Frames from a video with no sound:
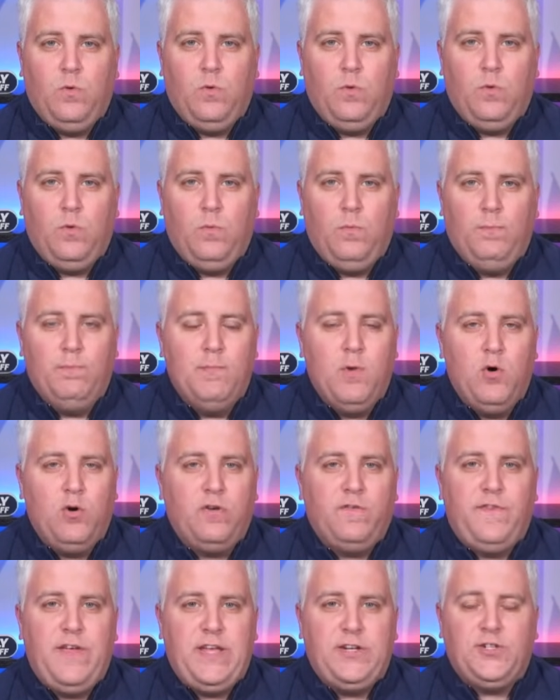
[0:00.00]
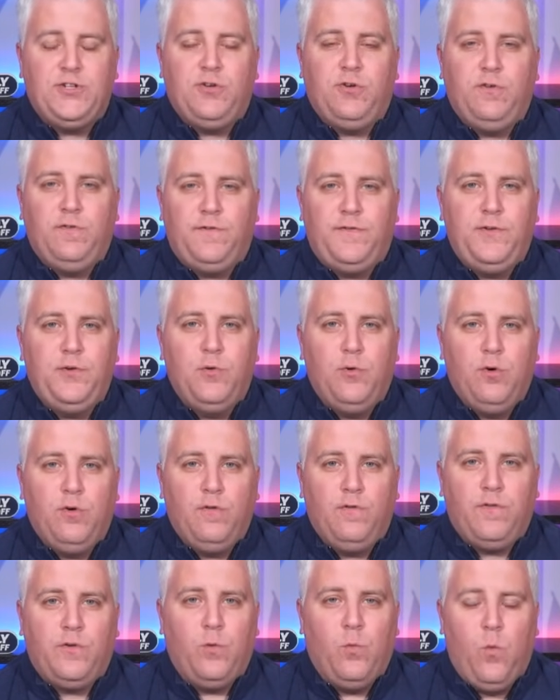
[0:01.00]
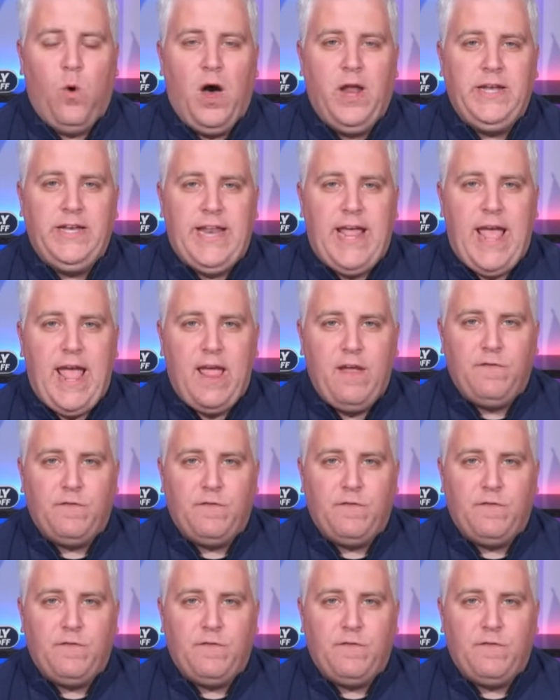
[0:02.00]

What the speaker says: motivational fuel for one day for